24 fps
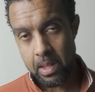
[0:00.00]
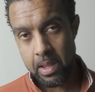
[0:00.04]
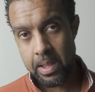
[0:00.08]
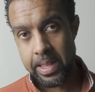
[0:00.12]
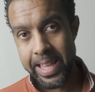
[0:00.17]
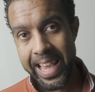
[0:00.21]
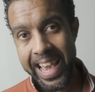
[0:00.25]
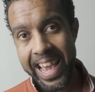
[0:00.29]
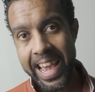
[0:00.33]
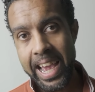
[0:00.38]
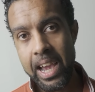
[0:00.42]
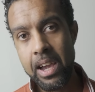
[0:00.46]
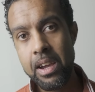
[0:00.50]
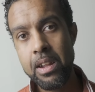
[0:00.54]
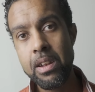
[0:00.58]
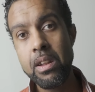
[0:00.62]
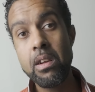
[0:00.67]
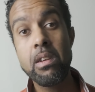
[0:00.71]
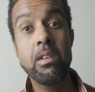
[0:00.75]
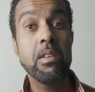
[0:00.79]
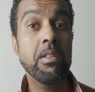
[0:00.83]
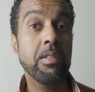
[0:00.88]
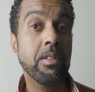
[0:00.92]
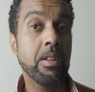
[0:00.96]
yeah,
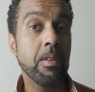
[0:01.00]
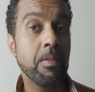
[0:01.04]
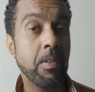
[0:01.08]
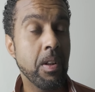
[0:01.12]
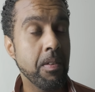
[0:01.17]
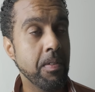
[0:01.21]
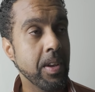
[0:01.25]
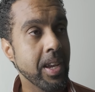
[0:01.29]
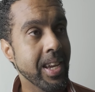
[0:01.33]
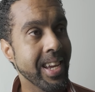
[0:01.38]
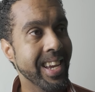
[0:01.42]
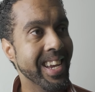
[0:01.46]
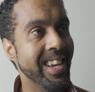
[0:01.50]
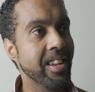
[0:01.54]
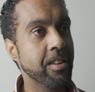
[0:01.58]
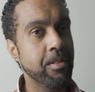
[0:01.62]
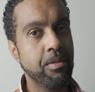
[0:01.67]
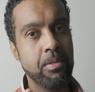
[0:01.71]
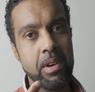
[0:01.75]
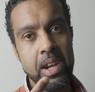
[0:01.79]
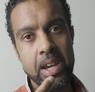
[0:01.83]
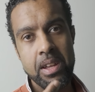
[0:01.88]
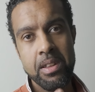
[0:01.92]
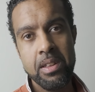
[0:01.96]
the cost of living is
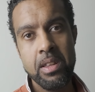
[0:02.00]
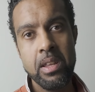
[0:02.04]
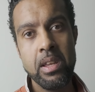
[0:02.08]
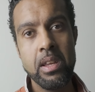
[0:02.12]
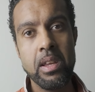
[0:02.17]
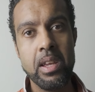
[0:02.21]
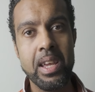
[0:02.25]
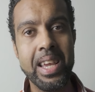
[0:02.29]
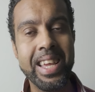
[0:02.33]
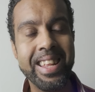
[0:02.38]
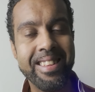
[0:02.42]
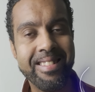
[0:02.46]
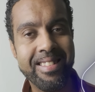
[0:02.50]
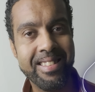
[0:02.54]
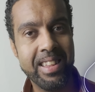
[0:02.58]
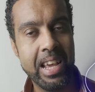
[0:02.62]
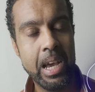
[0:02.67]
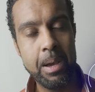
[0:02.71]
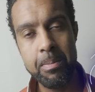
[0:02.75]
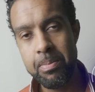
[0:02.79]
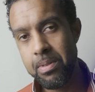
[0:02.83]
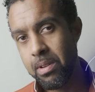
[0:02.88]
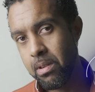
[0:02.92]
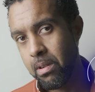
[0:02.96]
rising. It's
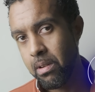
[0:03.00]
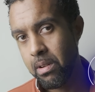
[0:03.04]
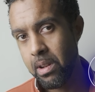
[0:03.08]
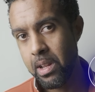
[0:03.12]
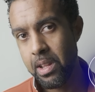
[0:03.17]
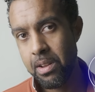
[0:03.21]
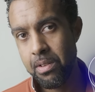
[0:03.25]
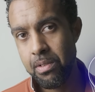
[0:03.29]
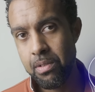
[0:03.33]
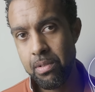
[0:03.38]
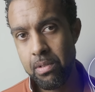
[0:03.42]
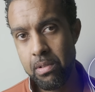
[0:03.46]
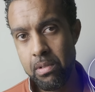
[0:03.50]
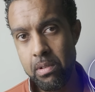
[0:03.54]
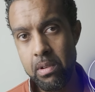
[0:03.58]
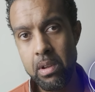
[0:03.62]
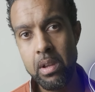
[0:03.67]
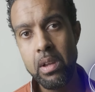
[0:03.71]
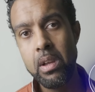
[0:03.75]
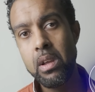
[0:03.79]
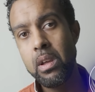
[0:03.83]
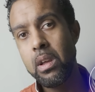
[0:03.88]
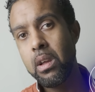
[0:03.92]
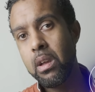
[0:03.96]
absolutely true.
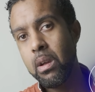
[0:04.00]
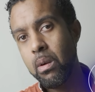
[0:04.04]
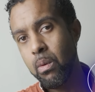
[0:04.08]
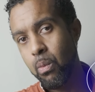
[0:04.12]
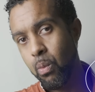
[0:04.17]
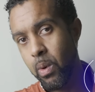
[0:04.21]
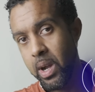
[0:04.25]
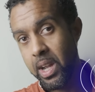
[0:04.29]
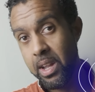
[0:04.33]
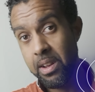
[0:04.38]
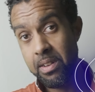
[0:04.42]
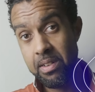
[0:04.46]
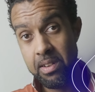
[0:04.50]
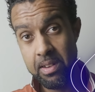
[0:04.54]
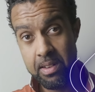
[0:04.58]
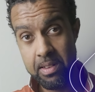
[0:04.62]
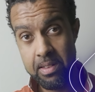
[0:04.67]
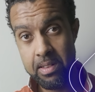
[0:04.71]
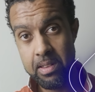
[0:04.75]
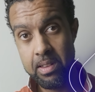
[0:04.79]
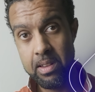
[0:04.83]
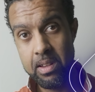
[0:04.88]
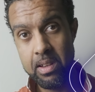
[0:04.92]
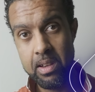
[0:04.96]

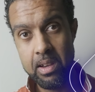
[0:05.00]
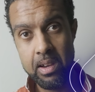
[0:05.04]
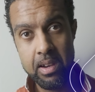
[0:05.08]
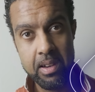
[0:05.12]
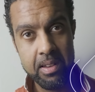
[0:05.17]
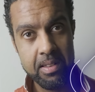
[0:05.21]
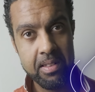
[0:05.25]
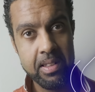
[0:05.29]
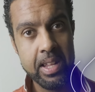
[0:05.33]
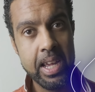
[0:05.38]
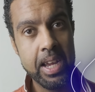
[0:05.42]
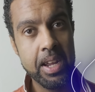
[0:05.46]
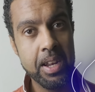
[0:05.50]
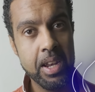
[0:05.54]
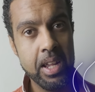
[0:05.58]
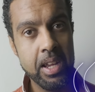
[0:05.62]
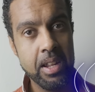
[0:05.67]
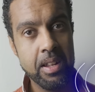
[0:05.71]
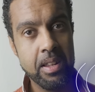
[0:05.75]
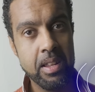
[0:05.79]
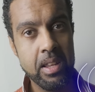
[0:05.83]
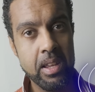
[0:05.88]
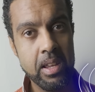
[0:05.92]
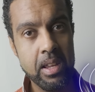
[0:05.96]
Wages are
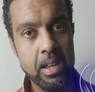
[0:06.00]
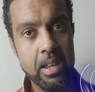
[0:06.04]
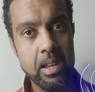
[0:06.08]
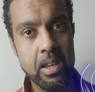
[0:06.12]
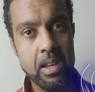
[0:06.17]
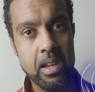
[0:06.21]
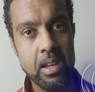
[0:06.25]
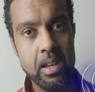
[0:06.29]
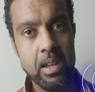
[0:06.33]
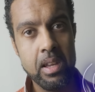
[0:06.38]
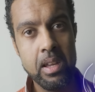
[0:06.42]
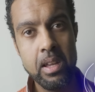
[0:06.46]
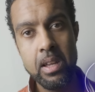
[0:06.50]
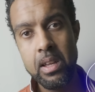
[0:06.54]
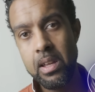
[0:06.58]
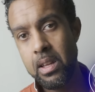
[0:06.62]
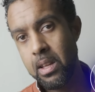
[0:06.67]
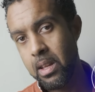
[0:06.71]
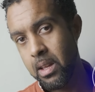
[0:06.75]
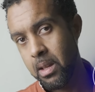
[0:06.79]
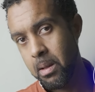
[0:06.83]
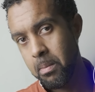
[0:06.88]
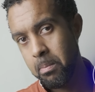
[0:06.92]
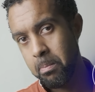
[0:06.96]
stagnating,
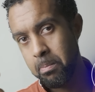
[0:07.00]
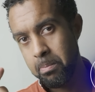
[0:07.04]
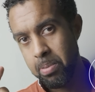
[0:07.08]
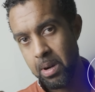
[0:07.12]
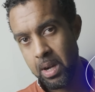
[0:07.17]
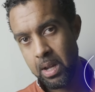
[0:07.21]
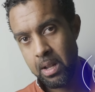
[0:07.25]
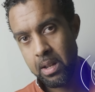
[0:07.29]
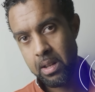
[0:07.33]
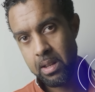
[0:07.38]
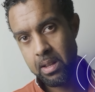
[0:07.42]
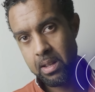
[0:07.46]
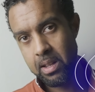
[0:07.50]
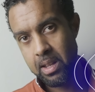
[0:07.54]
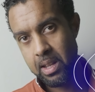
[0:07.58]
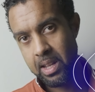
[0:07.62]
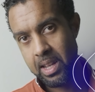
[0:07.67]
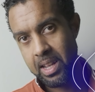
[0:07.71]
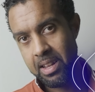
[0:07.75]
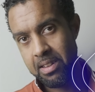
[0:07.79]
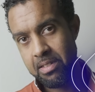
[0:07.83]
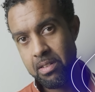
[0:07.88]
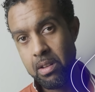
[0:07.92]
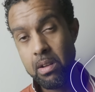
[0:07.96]
but
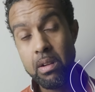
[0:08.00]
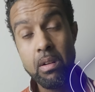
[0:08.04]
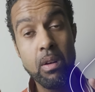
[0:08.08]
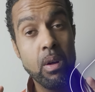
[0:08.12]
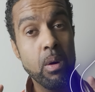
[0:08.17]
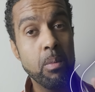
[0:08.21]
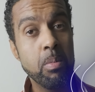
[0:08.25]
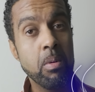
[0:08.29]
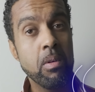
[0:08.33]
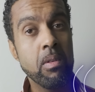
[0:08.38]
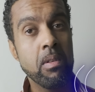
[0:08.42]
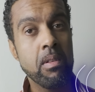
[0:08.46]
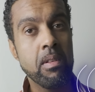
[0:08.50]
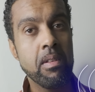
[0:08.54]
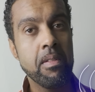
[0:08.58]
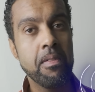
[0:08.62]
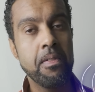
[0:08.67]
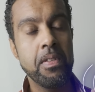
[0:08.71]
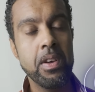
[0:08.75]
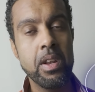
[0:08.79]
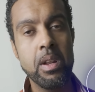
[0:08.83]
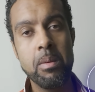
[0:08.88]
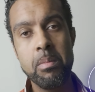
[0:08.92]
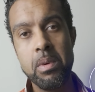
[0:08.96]
it's a global
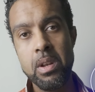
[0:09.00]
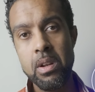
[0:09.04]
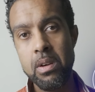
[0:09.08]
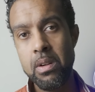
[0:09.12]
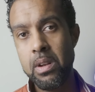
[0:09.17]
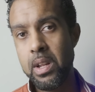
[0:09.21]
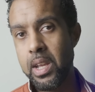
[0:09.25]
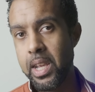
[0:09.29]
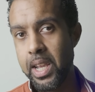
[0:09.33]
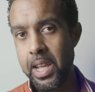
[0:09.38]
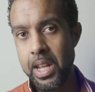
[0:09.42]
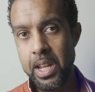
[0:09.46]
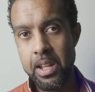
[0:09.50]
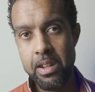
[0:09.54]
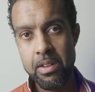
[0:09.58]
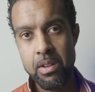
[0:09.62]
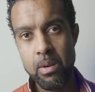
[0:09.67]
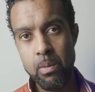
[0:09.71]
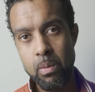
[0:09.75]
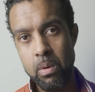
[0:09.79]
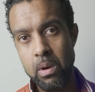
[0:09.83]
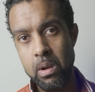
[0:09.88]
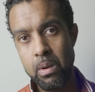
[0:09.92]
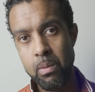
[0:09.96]
phenomenon. It is
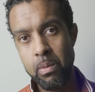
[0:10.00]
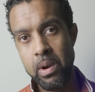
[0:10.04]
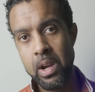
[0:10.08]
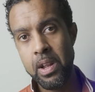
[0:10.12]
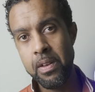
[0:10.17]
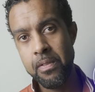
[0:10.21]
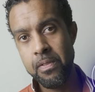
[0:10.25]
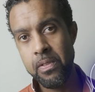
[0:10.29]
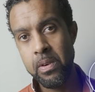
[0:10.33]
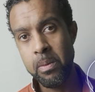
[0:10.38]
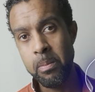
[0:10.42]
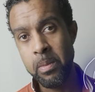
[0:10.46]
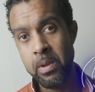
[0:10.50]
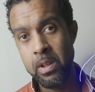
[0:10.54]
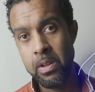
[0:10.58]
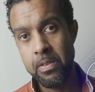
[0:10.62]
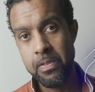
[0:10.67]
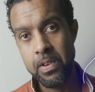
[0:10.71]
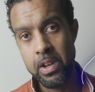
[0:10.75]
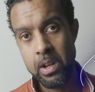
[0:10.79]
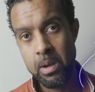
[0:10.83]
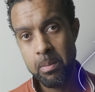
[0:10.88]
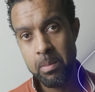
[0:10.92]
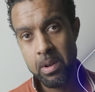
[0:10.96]
a worldwide
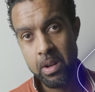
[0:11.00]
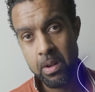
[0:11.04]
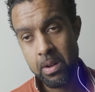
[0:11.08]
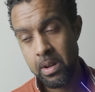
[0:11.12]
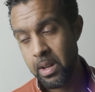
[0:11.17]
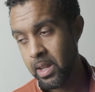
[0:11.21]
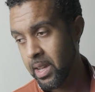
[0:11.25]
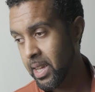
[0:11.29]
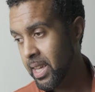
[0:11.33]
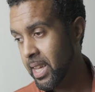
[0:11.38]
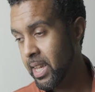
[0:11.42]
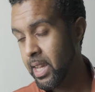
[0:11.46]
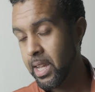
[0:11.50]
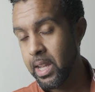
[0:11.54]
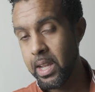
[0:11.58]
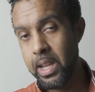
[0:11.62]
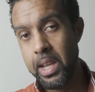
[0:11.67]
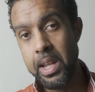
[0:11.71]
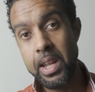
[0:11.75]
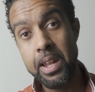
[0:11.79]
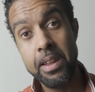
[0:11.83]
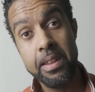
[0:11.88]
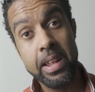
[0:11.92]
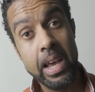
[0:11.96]
phenomenon.
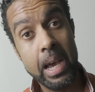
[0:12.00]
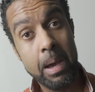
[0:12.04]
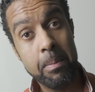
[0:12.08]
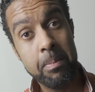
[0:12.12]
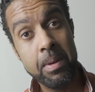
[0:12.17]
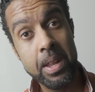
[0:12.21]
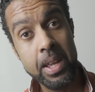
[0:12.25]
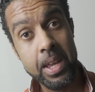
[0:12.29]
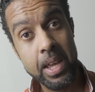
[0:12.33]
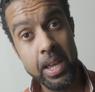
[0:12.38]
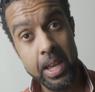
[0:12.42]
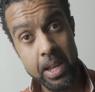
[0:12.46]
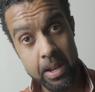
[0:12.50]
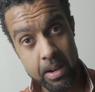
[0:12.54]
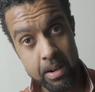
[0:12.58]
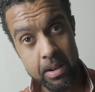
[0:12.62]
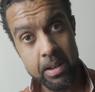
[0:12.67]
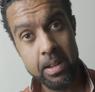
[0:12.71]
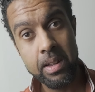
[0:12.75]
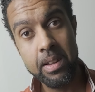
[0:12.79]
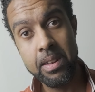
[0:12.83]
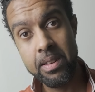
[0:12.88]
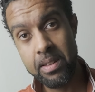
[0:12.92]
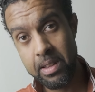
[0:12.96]
It is happening here
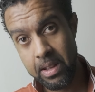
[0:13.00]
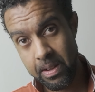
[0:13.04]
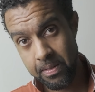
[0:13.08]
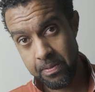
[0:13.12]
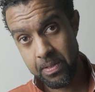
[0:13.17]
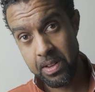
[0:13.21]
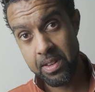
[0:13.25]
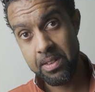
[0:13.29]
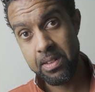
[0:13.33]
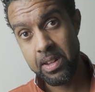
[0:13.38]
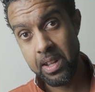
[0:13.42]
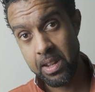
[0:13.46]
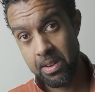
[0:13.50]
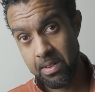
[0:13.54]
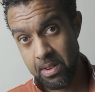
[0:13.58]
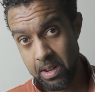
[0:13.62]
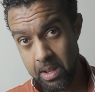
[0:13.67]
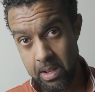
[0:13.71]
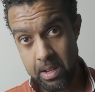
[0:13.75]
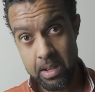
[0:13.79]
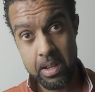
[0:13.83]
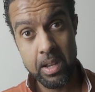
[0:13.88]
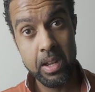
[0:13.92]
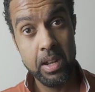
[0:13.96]
in Southeast
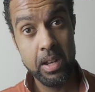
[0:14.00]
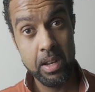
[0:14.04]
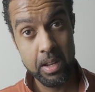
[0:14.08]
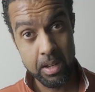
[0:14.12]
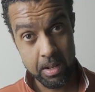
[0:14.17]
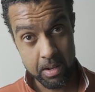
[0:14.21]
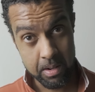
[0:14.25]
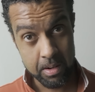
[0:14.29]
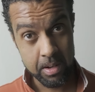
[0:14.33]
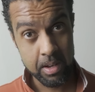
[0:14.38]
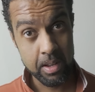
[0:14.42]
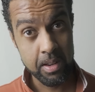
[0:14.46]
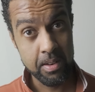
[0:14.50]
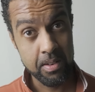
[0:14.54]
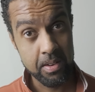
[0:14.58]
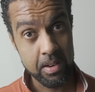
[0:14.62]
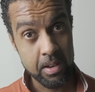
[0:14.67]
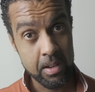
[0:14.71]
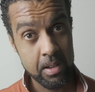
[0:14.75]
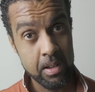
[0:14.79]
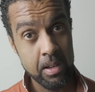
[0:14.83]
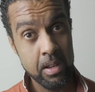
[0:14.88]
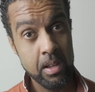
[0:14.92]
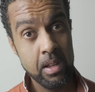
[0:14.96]
Asia and
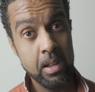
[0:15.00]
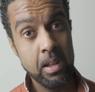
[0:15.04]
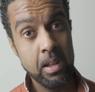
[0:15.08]
Indonesia